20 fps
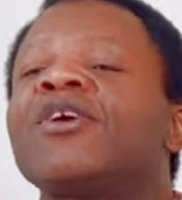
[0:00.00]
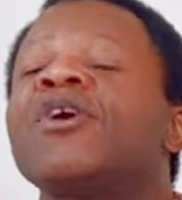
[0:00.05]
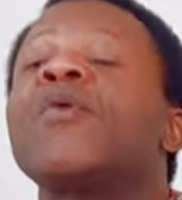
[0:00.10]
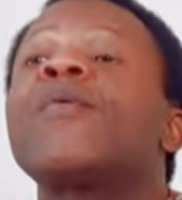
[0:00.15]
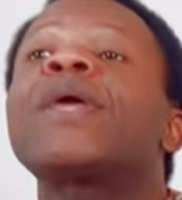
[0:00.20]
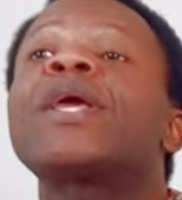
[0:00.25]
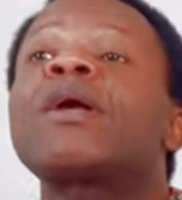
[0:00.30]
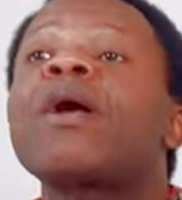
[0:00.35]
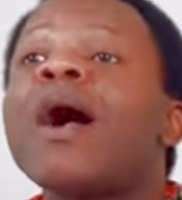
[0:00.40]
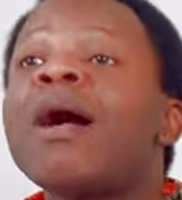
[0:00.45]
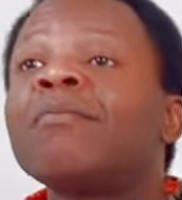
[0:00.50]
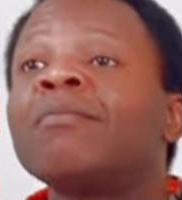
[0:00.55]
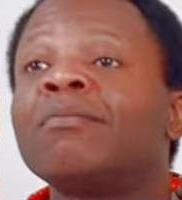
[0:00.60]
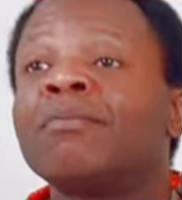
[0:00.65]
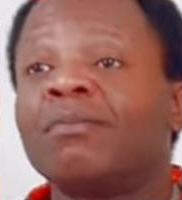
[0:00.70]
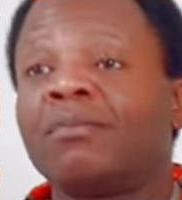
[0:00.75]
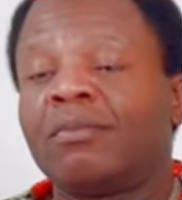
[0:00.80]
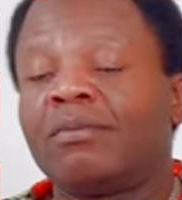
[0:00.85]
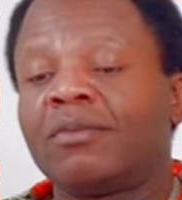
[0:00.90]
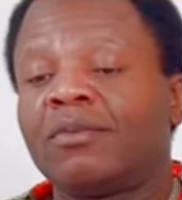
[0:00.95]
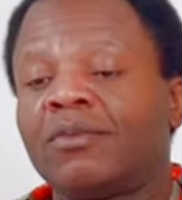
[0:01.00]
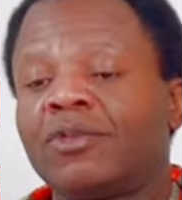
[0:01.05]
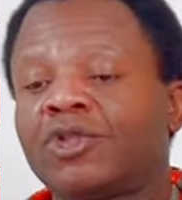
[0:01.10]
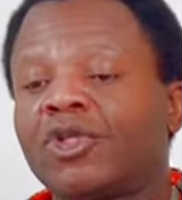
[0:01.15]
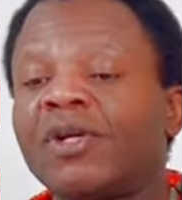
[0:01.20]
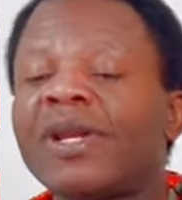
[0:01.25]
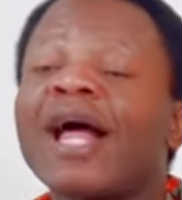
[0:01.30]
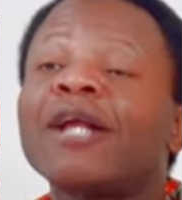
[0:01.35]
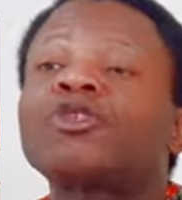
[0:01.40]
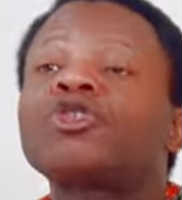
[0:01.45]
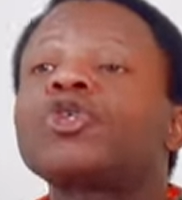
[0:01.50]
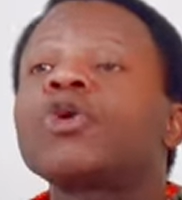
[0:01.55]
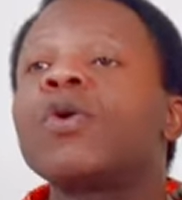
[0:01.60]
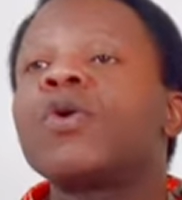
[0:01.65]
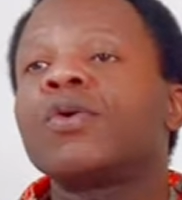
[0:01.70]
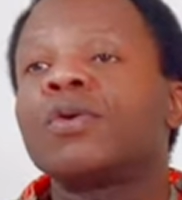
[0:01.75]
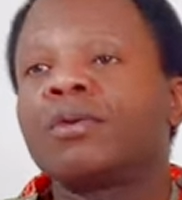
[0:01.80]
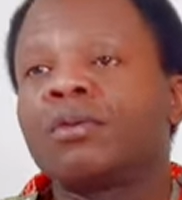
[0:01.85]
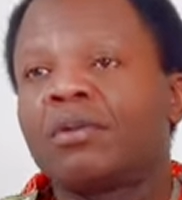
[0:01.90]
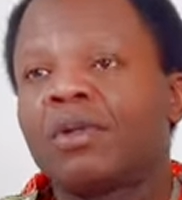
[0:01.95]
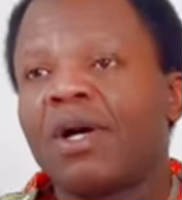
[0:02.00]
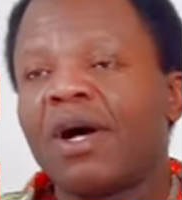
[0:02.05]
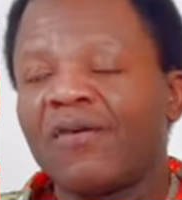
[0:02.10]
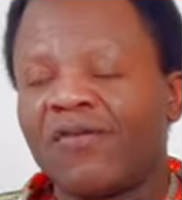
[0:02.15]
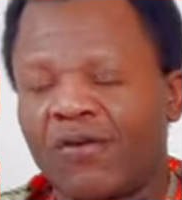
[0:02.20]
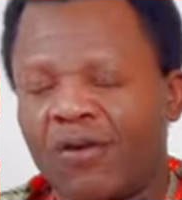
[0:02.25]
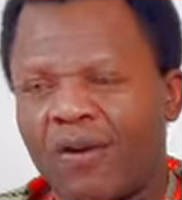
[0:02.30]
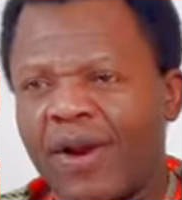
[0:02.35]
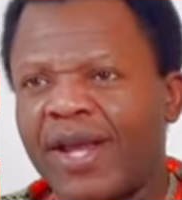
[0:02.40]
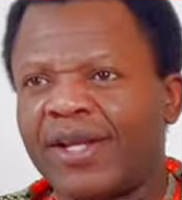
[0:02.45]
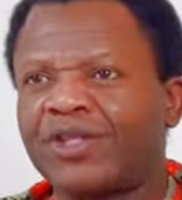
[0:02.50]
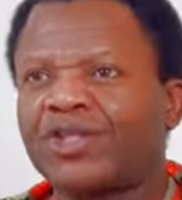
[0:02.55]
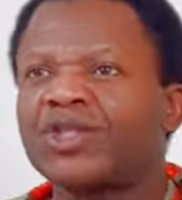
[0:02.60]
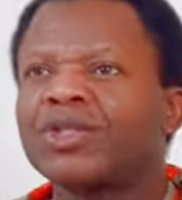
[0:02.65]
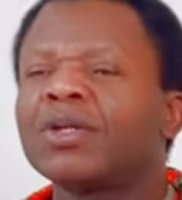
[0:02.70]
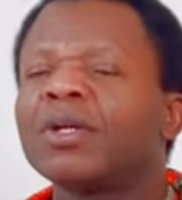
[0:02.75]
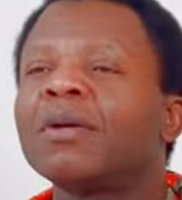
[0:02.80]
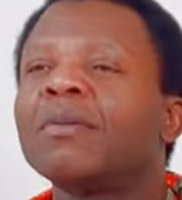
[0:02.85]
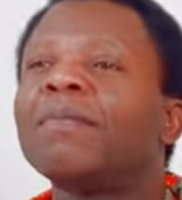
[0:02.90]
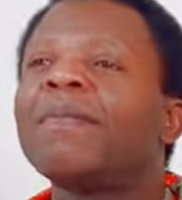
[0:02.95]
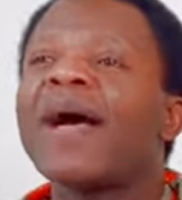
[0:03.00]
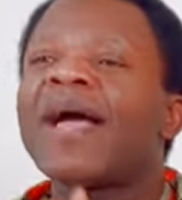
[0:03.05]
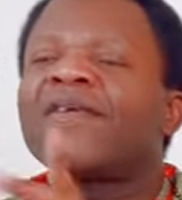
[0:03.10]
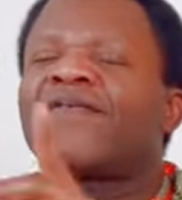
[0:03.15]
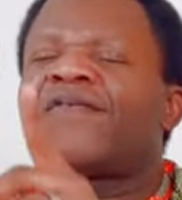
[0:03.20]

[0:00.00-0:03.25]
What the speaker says: we come to that throne of grace by